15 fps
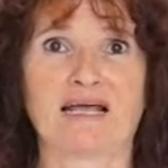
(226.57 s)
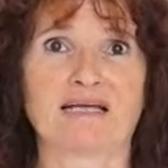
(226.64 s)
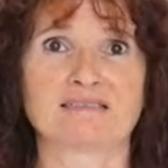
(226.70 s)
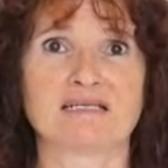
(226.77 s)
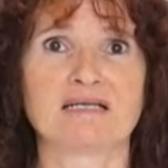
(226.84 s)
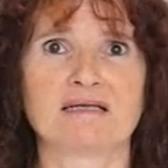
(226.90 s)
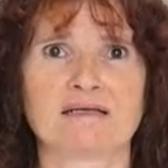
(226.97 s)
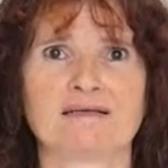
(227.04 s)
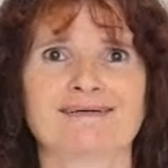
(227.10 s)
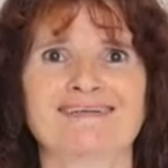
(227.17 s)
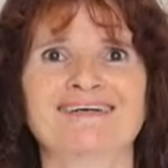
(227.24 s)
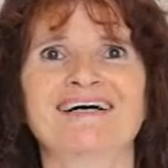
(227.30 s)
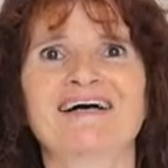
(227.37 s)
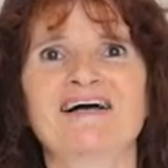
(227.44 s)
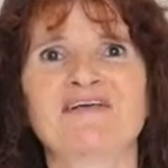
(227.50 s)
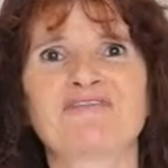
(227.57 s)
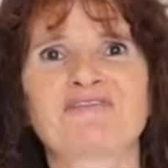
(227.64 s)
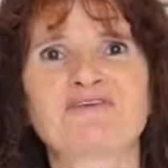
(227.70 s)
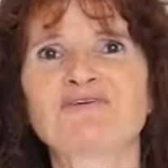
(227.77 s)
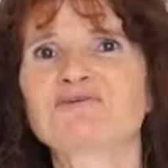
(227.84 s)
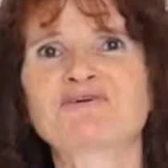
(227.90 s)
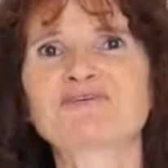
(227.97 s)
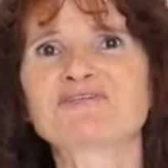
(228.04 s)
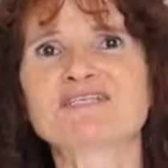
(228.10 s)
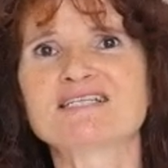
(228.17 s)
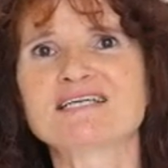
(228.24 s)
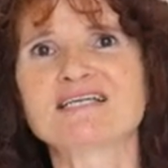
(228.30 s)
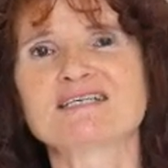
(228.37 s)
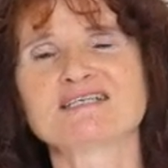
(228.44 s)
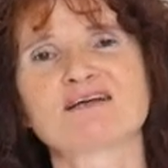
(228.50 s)
that you couldn't
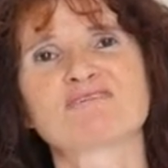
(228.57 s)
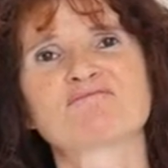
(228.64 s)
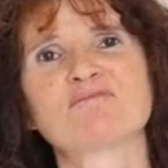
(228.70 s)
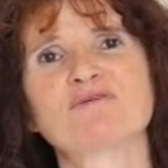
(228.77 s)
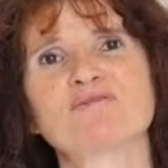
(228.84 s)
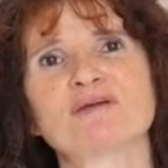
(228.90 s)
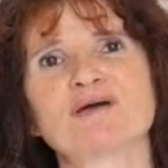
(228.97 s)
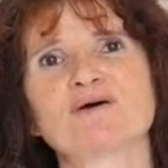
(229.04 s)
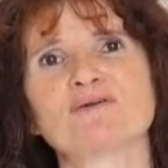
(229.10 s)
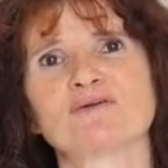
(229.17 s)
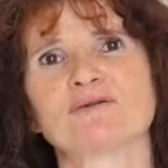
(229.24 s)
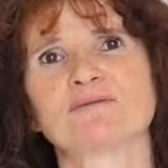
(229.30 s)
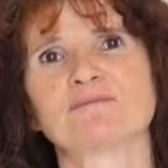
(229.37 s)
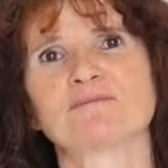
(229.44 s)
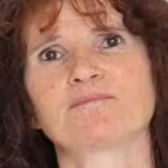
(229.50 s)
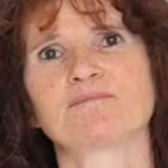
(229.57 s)
see yourself moving on.